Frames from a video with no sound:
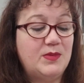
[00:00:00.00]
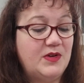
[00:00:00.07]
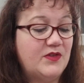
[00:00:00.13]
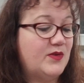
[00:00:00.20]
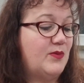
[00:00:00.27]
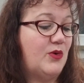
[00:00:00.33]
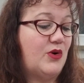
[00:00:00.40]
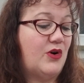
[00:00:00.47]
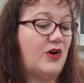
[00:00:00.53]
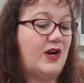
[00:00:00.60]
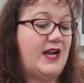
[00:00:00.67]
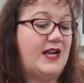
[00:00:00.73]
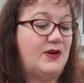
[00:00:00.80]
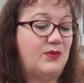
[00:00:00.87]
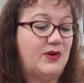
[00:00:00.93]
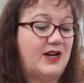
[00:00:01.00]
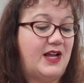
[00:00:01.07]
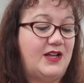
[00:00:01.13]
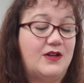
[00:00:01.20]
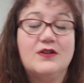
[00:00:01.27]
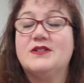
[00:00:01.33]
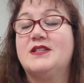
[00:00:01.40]
even more. And when I
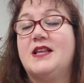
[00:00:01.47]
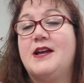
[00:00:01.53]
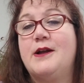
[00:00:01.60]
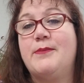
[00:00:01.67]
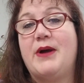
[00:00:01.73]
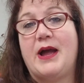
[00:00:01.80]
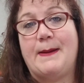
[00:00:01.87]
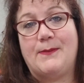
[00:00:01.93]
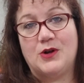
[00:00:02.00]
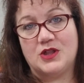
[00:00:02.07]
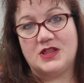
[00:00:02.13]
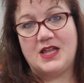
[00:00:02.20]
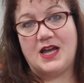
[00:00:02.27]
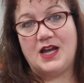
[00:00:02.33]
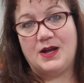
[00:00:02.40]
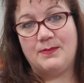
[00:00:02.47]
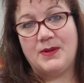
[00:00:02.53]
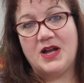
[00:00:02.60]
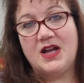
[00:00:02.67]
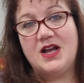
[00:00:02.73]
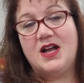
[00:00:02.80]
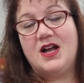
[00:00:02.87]
use them, I put
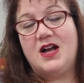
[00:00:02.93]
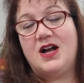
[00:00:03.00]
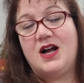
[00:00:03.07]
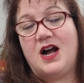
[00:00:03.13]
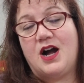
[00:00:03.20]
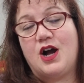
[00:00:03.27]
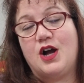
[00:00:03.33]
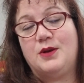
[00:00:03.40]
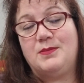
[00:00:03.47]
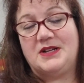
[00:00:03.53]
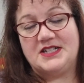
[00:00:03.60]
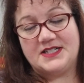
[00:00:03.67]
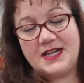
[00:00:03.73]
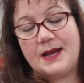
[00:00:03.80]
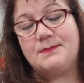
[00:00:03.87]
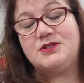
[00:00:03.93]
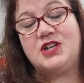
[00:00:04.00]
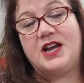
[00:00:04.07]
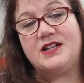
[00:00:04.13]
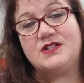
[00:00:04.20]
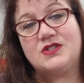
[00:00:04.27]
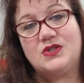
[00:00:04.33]
them on my
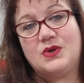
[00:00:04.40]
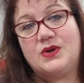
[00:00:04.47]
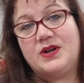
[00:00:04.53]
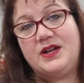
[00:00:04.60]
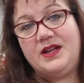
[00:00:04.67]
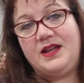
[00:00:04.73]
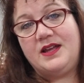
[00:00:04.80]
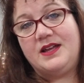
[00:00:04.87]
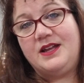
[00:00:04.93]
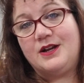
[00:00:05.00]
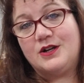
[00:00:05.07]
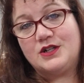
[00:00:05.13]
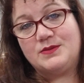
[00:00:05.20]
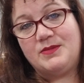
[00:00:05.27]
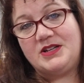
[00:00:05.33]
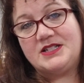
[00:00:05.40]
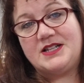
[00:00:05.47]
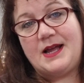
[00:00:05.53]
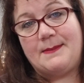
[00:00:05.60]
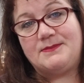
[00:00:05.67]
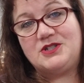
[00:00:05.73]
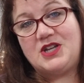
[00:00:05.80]
Snapchat story. Here's my
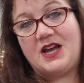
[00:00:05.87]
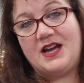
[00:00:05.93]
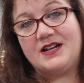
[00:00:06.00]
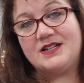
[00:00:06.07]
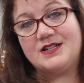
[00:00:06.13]
Snapchat